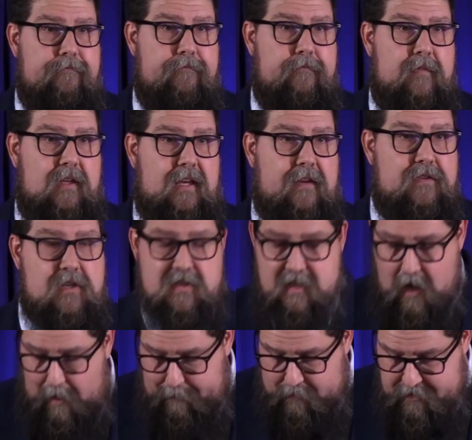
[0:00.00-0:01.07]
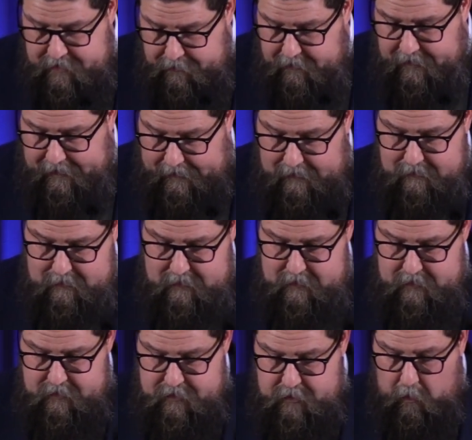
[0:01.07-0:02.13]
It gives us the opportunity
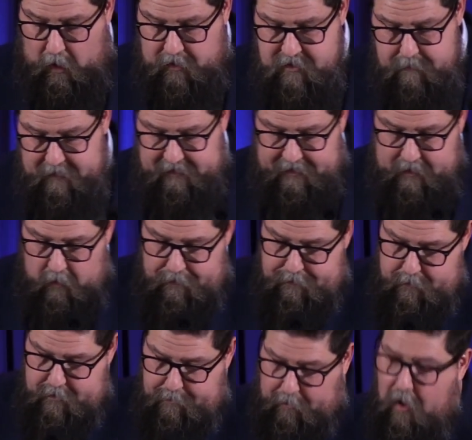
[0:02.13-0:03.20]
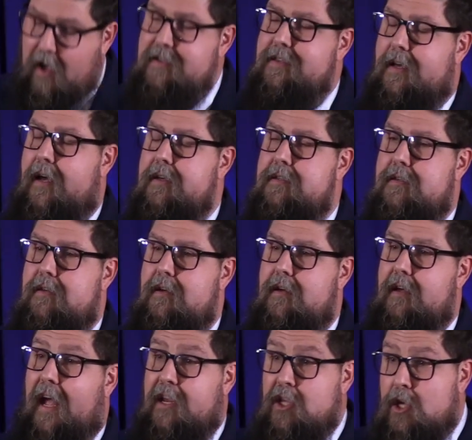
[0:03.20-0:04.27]
to ultimately go through the process
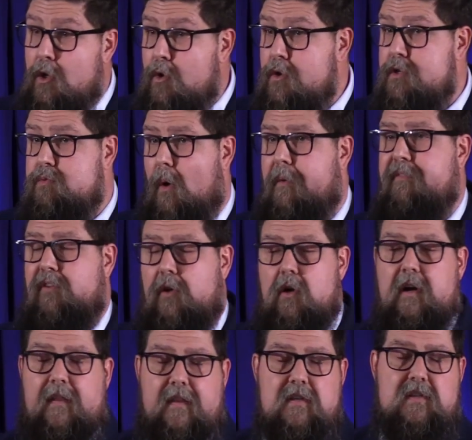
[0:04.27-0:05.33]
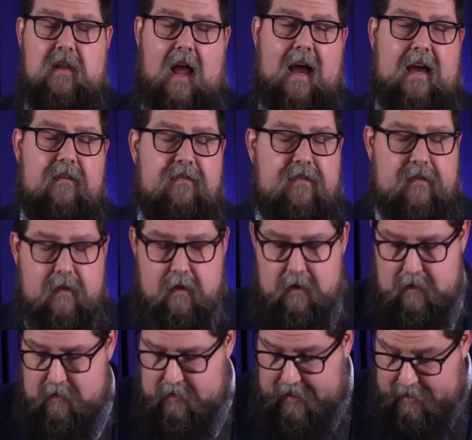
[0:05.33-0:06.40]
and use what we've learned in this life
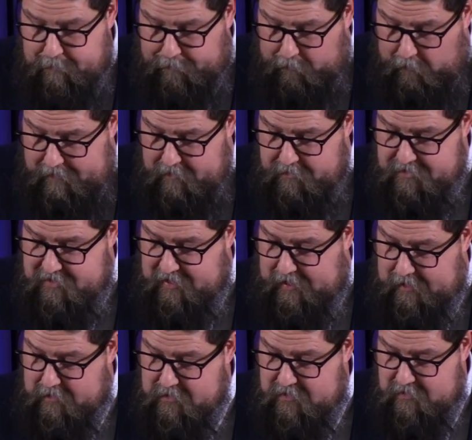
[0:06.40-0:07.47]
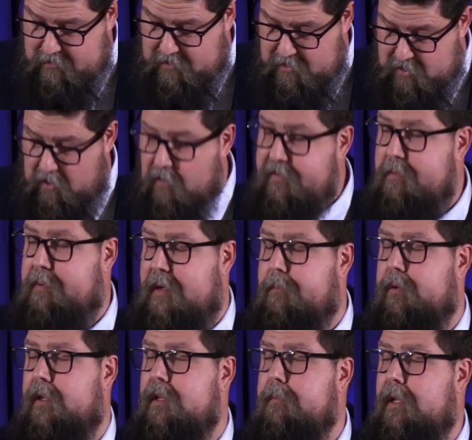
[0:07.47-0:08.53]
and employ those things to serve the
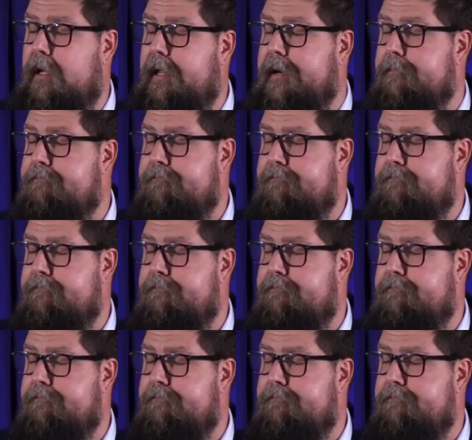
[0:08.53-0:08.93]
people in the millennium.